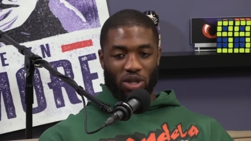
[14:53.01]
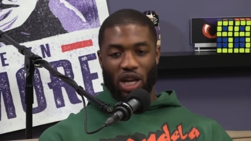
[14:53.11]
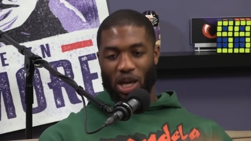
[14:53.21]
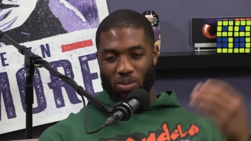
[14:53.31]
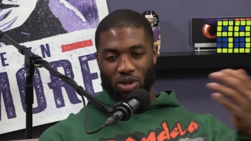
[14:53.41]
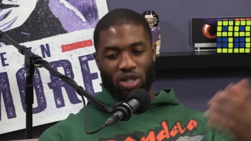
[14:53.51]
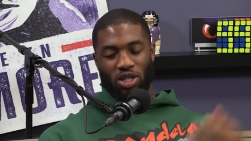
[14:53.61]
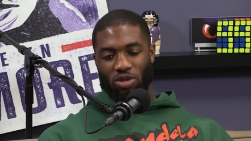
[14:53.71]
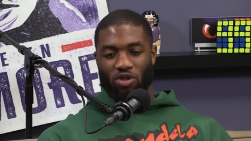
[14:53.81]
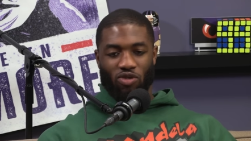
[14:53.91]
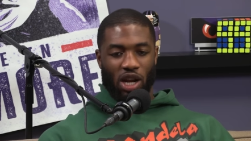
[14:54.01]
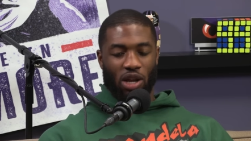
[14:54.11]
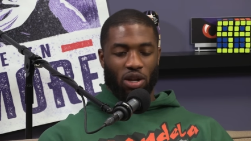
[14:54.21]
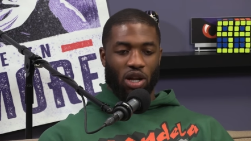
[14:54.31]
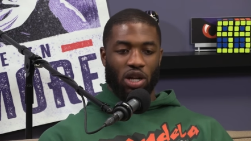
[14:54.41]
the diamond is right
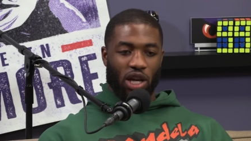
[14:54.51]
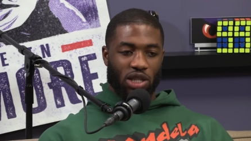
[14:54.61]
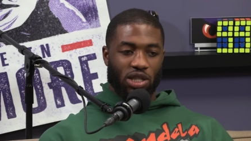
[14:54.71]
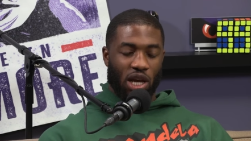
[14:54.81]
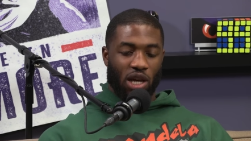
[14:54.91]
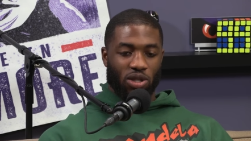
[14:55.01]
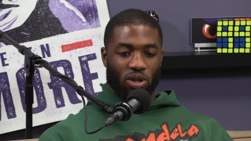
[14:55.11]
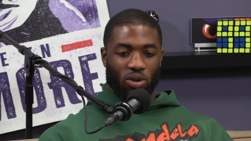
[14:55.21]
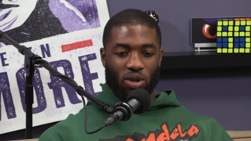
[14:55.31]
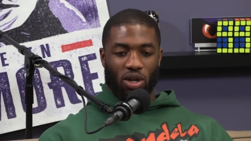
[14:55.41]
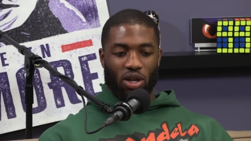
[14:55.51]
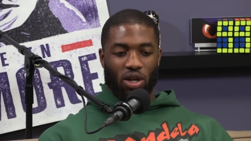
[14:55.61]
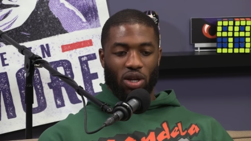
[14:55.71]
out on the next side. So, mm.